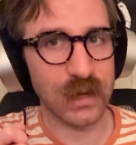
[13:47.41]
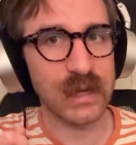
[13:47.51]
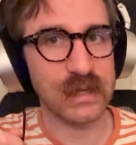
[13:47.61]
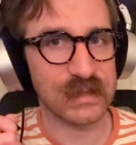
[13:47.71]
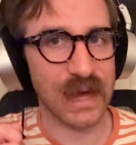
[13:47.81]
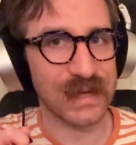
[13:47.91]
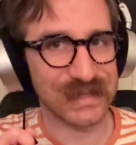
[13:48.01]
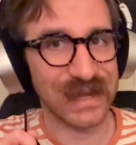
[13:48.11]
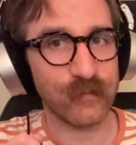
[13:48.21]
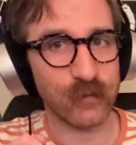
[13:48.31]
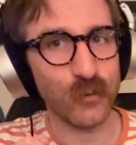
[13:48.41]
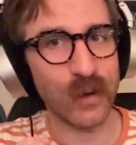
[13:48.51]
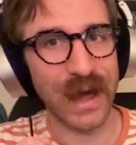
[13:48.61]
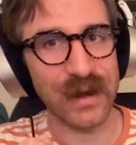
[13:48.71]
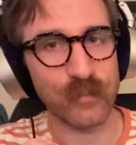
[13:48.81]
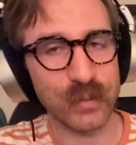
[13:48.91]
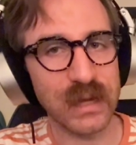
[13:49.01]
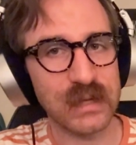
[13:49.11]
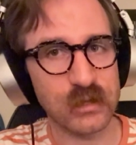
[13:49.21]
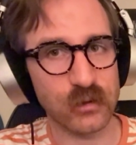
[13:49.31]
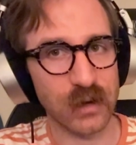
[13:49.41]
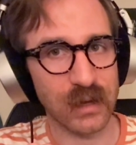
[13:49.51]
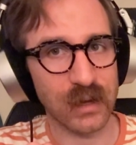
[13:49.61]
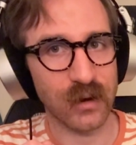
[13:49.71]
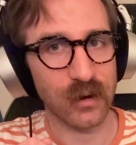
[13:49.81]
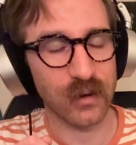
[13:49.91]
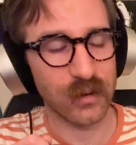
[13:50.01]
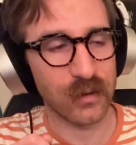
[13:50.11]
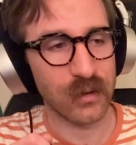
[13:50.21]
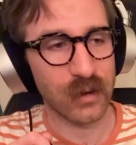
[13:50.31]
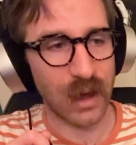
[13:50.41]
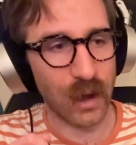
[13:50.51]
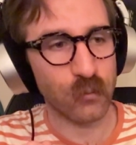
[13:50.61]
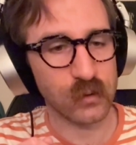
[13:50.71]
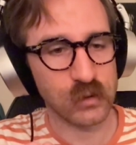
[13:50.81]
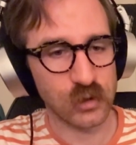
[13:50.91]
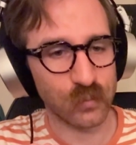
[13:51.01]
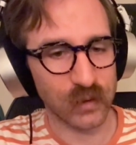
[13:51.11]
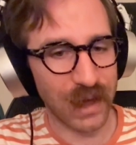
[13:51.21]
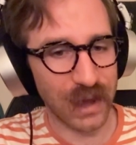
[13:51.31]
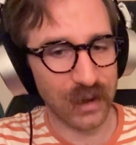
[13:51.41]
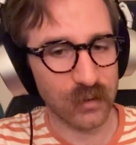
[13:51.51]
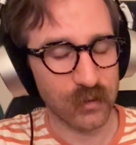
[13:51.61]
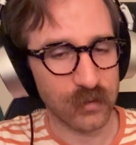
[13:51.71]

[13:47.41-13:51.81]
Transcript: is as if you had a B string here, how would you play?